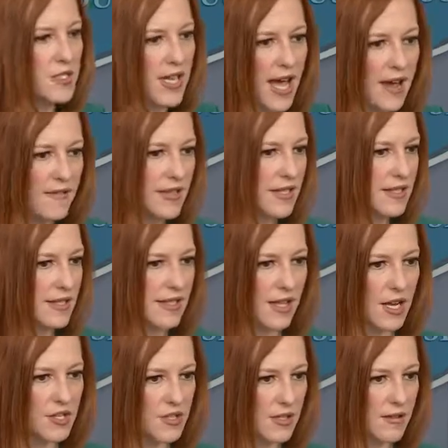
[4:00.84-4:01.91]
to have these
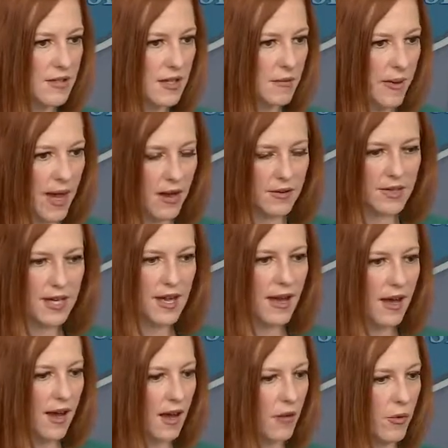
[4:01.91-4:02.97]
discussions about
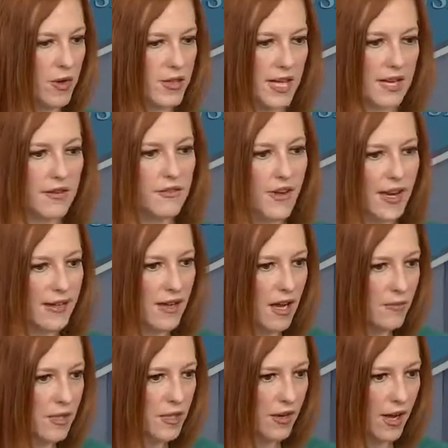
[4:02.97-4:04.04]
where they can find
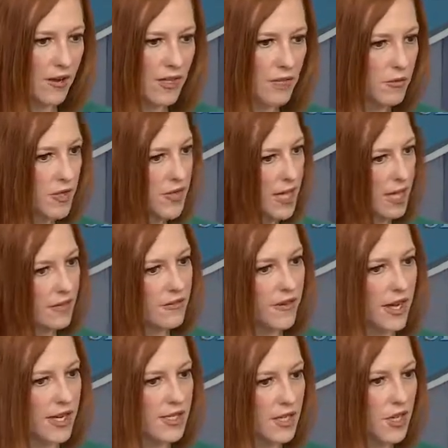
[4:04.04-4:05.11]
common ground and where they can
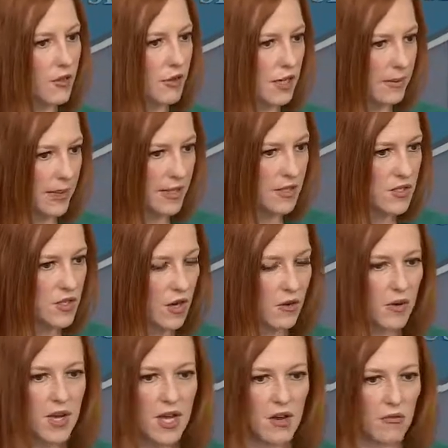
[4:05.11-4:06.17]
find agreement.
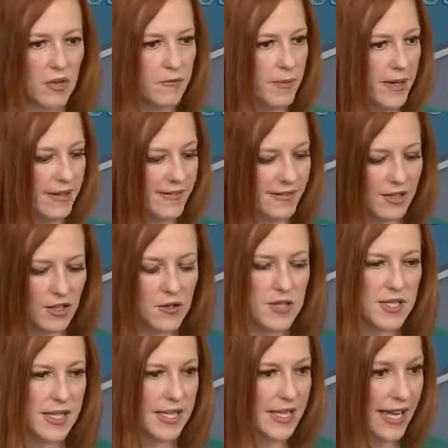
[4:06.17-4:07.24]
So we've been
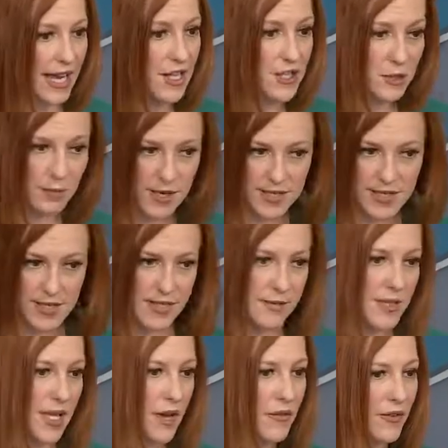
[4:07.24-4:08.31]
closely engaged. The president
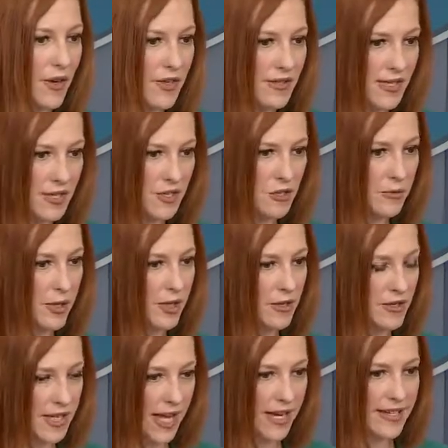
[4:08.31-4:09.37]
himself called Senator
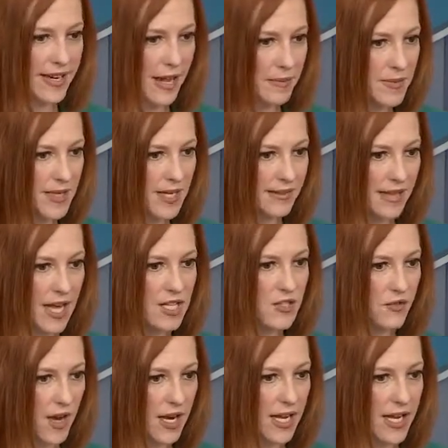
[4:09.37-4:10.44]
Booker to get an update last
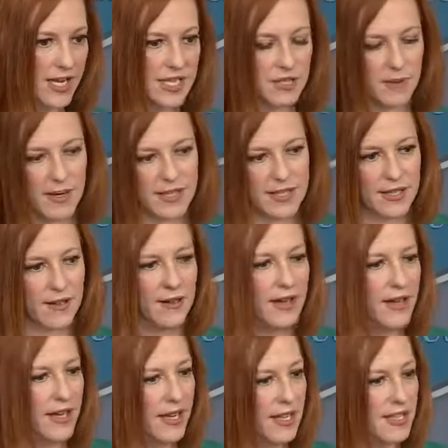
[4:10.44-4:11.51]
Friday. I expect he'll
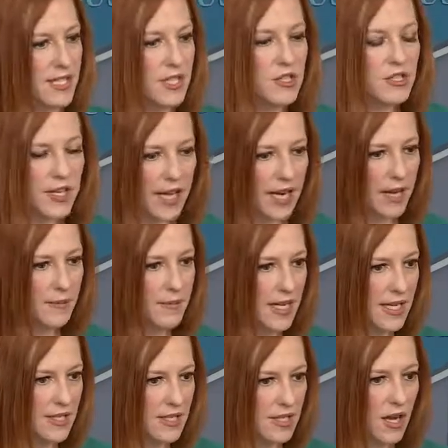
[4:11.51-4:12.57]
continue to get
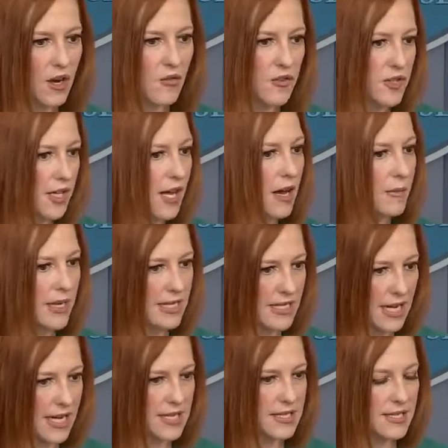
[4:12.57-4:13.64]
updates over the coming
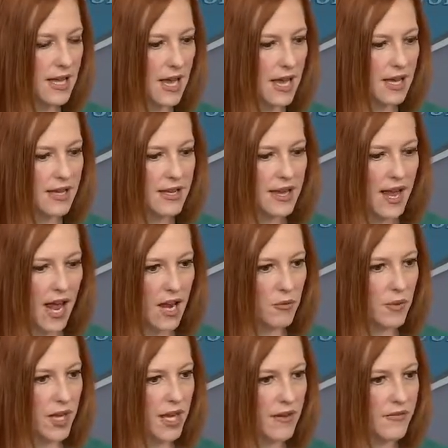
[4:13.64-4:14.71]
days.
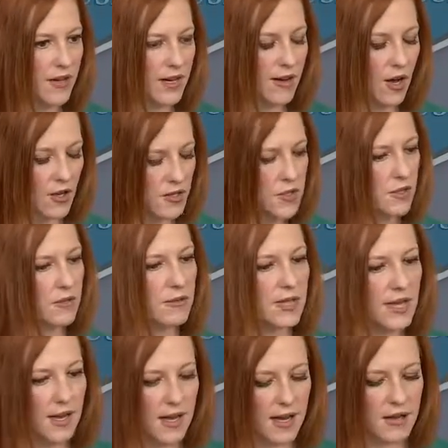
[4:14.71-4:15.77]
And we have also
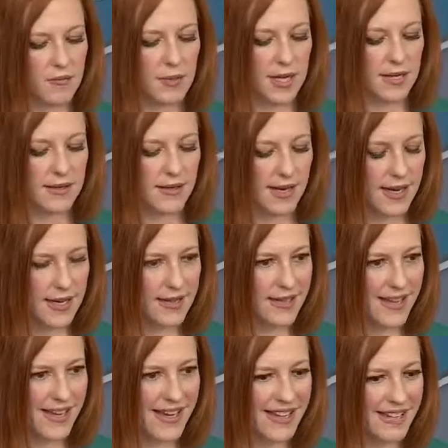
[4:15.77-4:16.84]

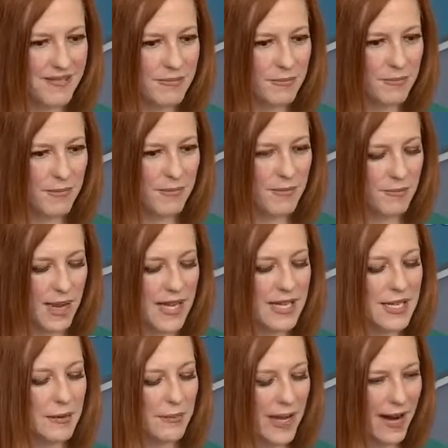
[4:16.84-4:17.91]
made
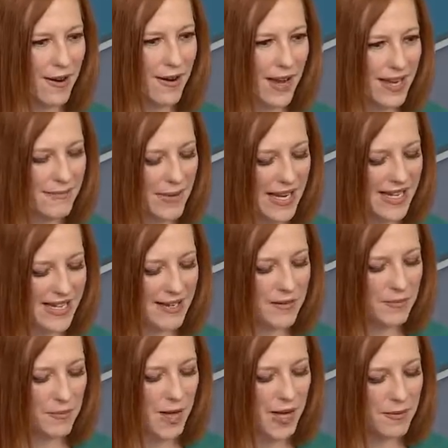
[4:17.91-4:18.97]
it
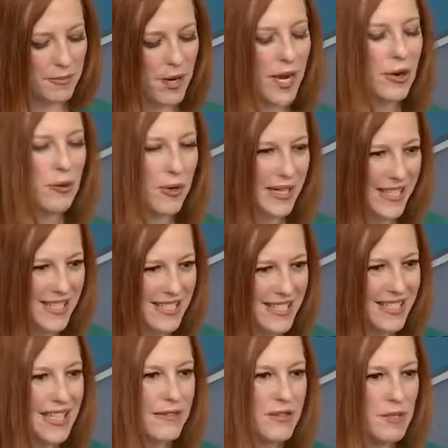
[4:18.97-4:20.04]
a priority
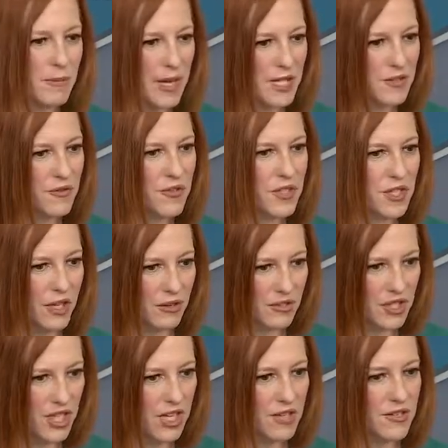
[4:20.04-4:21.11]
to leave space for the
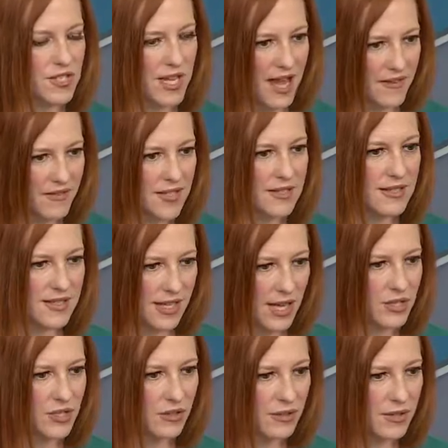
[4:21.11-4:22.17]
negotiators to have these
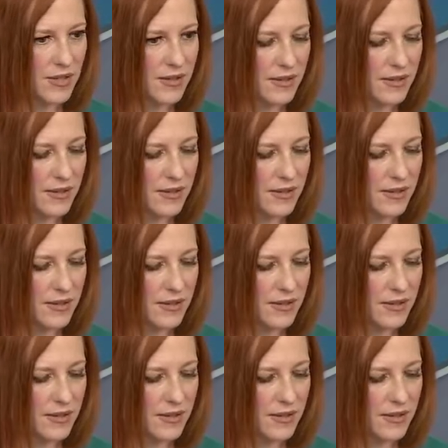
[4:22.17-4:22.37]
discussions.